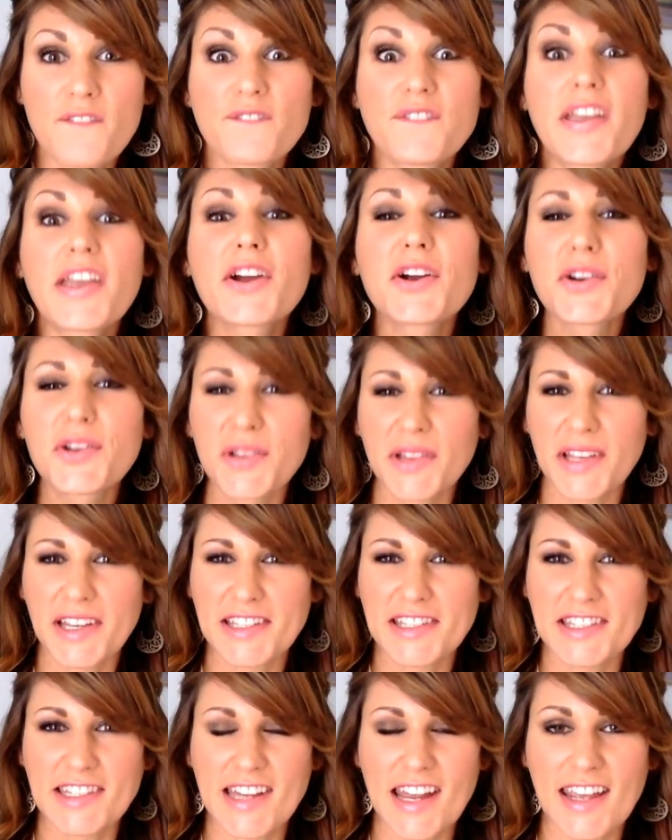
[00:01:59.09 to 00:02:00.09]

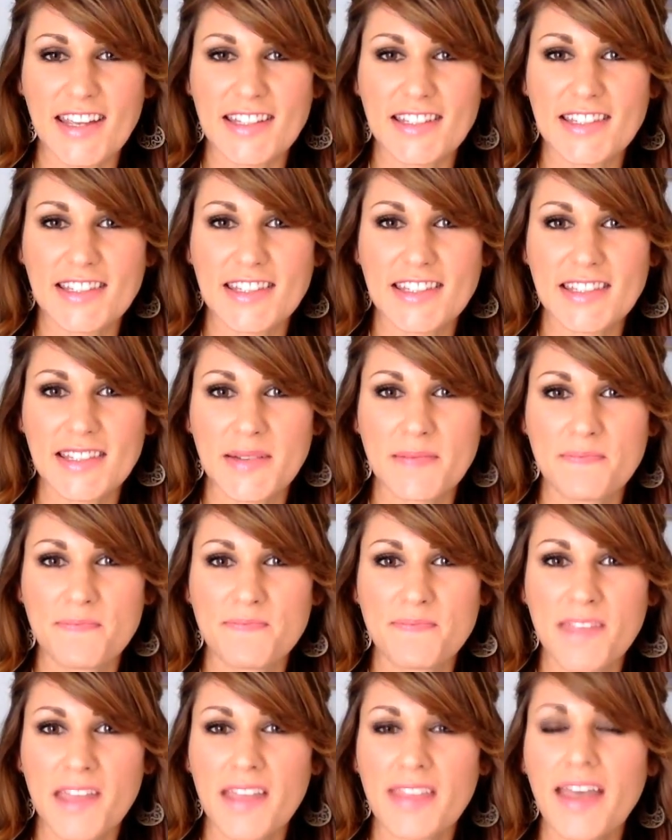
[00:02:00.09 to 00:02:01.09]
fearlessness,
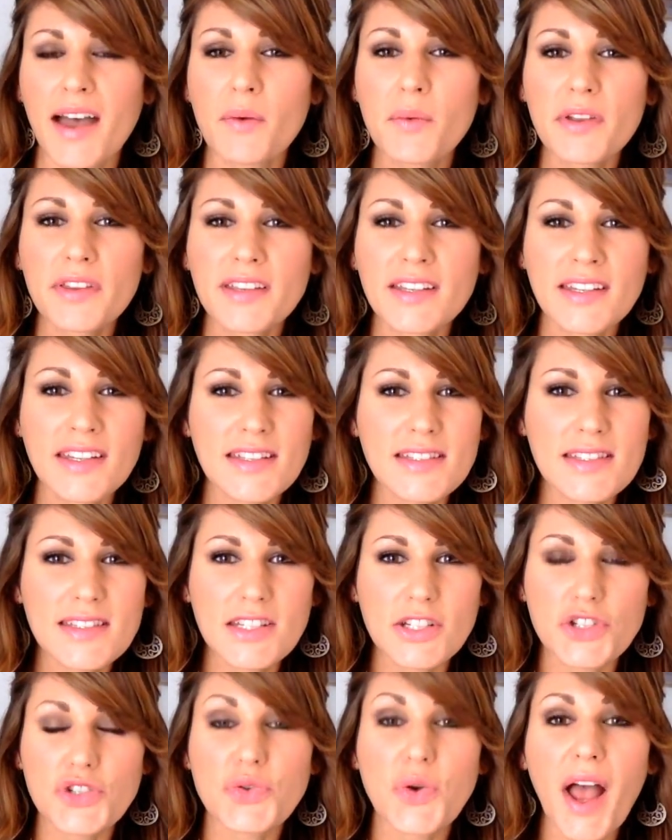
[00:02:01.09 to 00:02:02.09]
that willingness
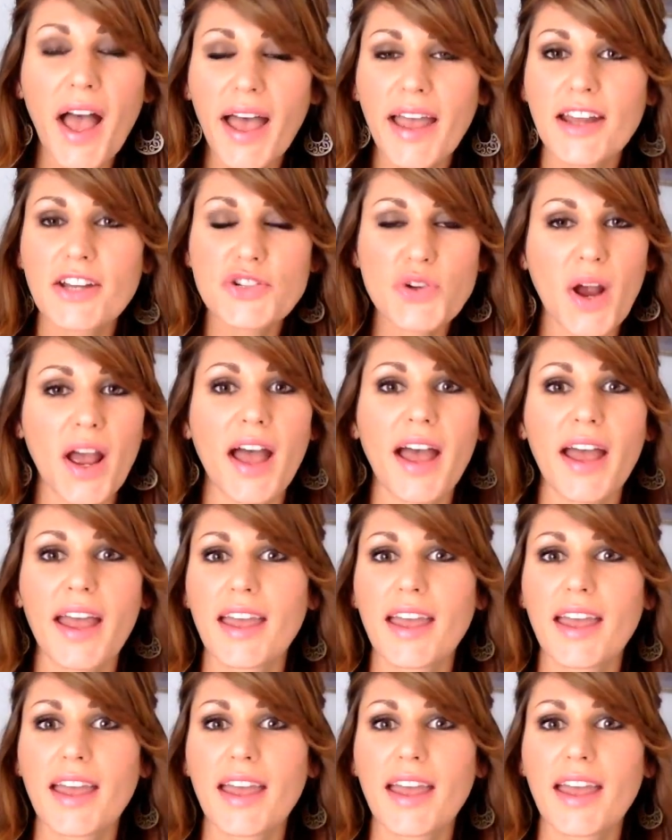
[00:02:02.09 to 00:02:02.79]
to try, try,